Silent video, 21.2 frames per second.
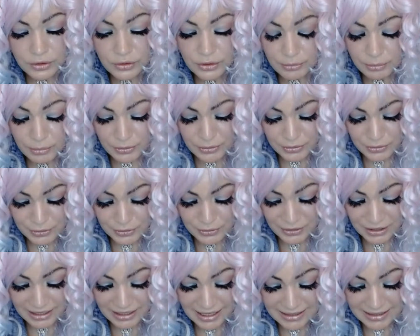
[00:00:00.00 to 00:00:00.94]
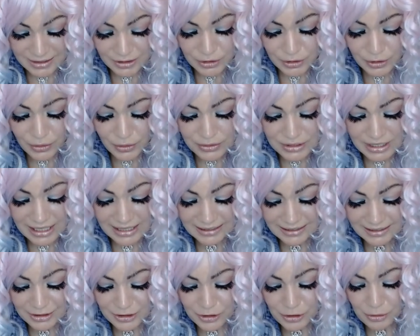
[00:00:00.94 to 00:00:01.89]
cripples who connect so
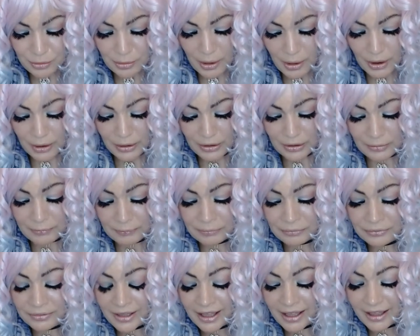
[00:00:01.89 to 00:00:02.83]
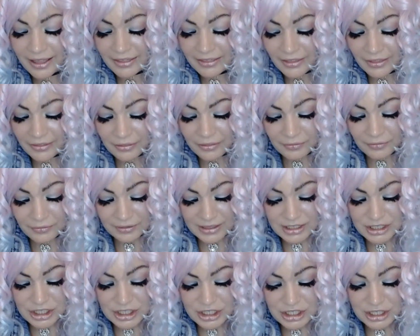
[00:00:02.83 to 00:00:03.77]
tightly to their partner that the
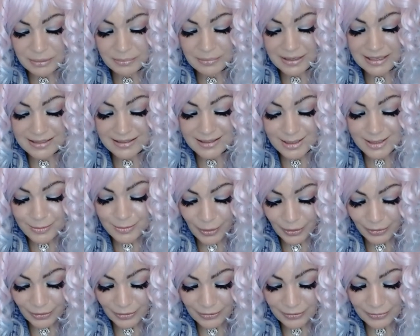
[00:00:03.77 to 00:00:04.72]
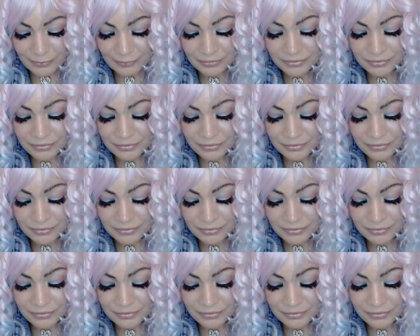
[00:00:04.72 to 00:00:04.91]
relationship is smothered.